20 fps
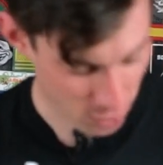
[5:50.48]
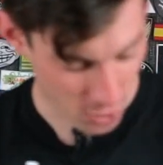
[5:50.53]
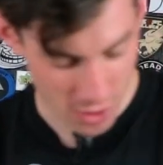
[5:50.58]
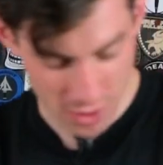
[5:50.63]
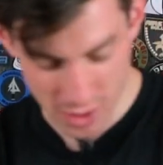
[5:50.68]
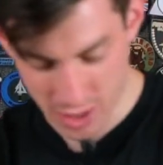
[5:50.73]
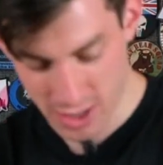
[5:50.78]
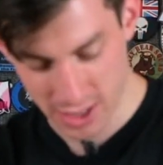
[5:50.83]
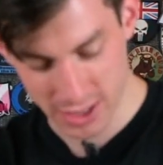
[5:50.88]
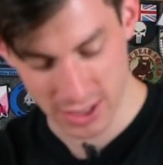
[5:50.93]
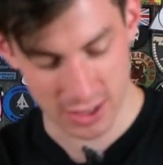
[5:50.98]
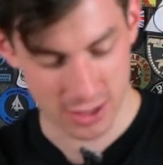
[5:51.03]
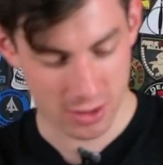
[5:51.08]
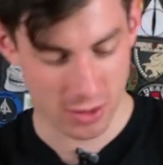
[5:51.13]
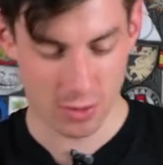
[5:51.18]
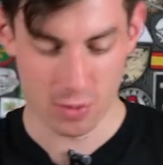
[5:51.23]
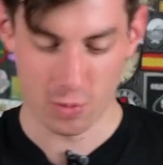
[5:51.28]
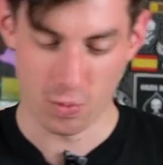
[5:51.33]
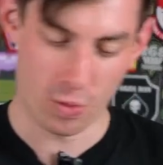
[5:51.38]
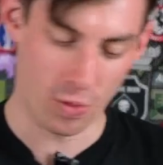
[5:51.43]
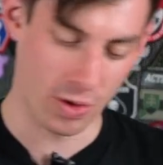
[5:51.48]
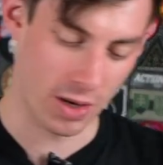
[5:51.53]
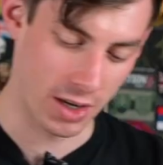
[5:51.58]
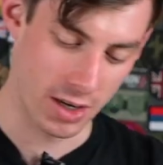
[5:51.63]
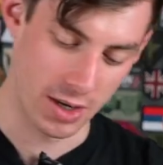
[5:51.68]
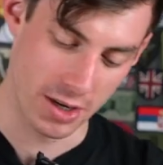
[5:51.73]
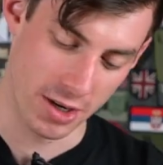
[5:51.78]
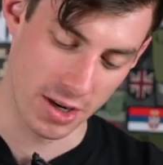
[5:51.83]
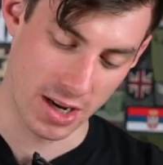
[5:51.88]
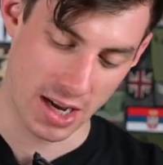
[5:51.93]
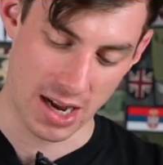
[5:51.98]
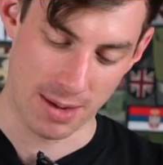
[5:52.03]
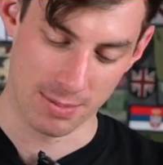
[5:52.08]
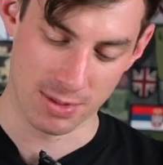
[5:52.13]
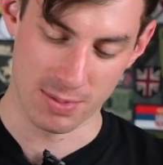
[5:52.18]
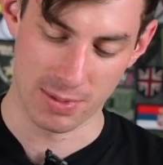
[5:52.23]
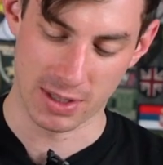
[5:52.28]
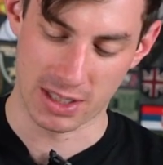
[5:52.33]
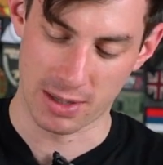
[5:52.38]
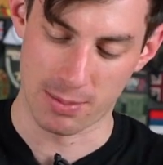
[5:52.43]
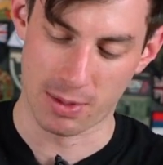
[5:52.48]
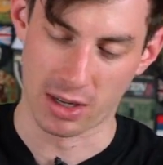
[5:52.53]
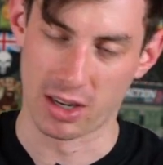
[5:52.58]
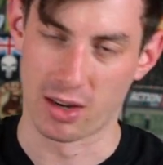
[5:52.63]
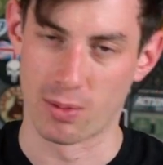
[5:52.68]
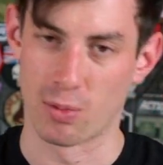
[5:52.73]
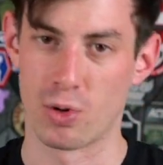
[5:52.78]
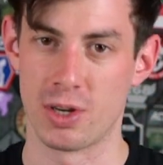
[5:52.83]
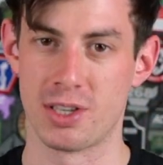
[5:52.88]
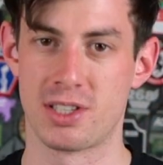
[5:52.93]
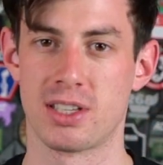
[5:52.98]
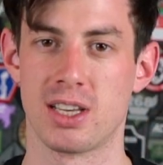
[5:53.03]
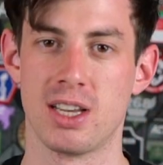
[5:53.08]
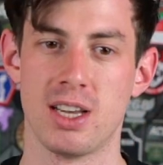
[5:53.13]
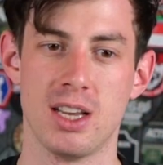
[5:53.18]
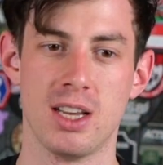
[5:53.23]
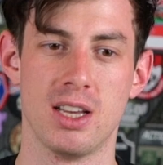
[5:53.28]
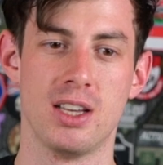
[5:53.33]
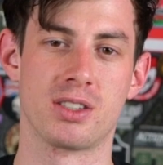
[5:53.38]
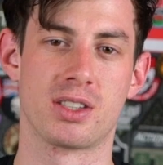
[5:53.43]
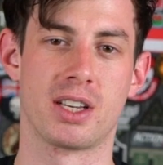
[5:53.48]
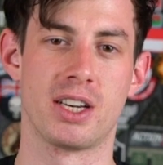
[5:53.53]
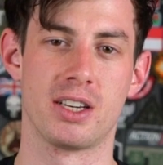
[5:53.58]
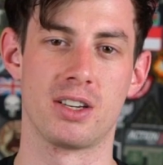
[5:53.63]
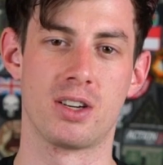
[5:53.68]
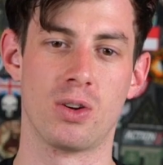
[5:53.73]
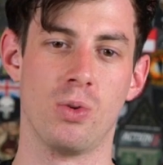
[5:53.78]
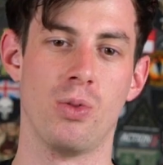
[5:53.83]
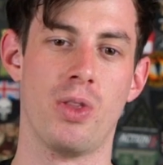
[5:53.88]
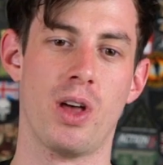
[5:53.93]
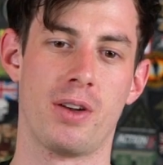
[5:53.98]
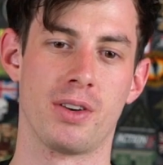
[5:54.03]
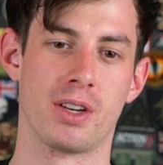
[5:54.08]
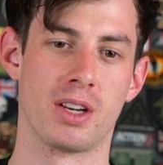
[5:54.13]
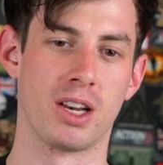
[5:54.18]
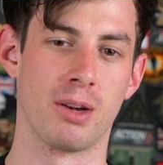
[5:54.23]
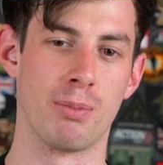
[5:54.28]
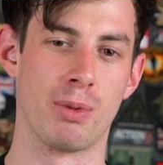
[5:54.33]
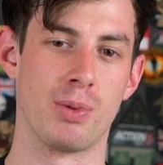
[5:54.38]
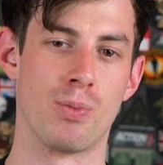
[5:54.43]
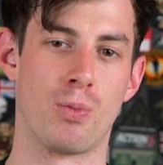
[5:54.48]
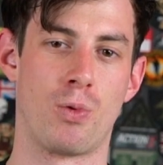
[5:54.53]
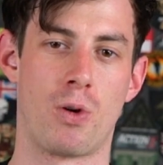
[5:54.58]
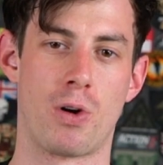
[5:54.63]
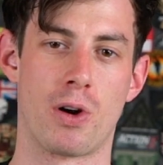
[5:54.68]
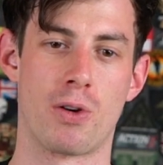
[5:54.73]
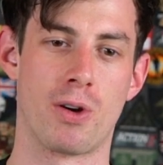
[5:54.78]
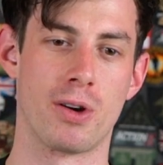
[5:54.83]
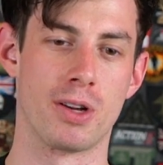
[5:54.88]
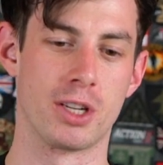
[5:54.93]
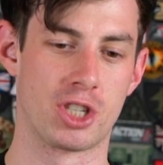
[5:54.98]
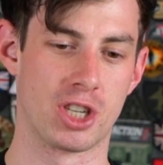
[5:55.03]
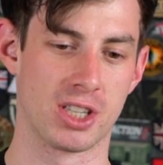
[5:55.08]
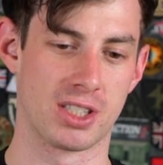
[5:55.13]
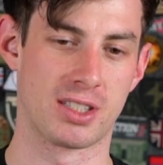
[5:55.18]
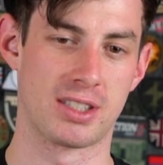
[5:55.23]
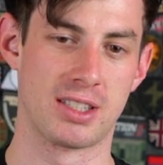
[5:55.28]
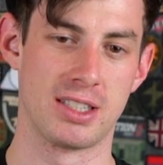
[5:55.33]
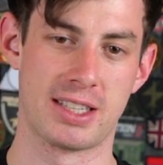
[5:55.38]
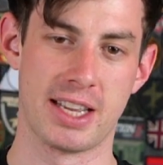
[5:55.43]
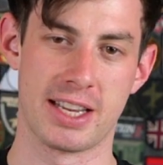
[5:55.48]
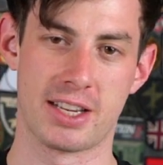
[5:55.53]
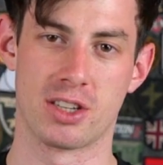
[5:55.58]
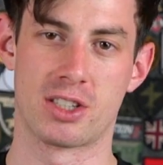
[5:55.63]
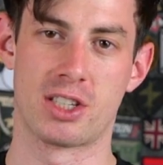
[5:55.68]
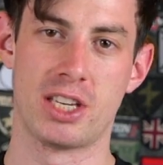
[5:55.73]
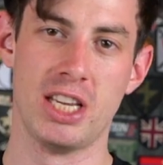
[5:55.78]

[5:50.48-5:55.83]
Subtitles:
water, water your arms, make them a little moist so that you cool down a little bit more. Or you just take your